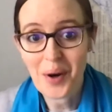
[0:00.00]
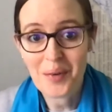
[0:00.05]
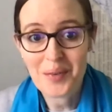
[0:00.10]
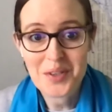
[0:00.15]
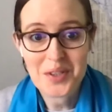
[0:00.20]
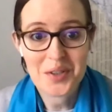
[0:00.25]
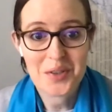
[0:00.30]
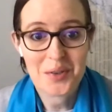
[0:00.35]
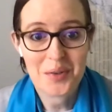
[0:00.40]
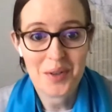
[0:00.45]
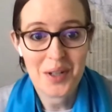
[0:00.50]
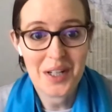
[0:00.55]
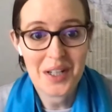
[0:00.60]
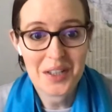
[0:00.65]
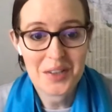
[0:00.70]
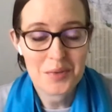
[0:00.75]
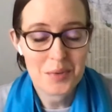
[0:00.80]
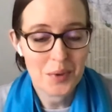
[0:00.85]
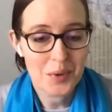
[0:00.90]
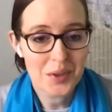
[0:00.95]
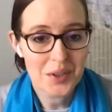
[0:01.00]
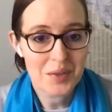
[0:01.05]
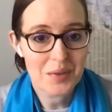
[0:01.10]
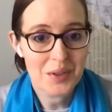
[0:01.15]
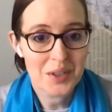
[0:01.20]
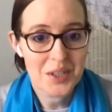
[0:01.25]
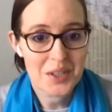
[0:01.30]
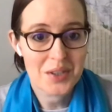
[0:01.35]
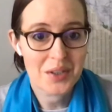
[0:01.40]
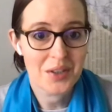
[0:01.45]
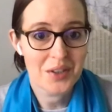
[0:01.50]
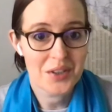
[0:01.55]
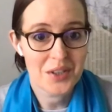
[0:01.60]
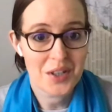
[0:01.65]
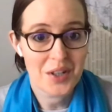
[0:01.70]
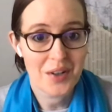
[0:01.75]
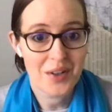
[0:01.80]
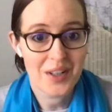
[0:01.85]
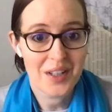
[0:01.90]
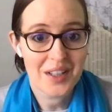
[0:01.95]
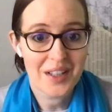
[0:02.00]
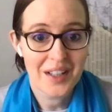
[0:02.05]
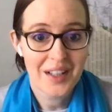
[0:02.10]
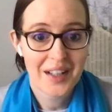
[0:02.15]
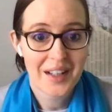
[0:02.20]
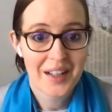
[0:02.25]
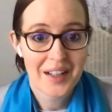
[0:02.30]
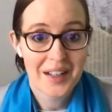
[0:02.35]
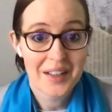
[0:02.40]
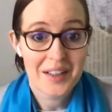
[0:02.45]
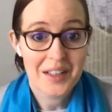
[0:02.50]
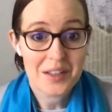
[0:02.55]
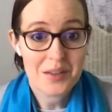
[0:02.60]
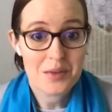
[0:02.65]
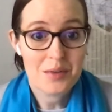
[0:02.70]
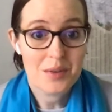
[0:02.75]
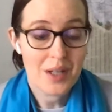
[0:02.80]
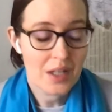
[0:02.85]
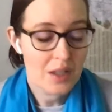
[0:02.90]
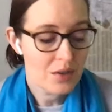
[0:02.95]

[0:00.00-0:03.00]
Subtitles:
which is great because we only really started sharing it yesterday.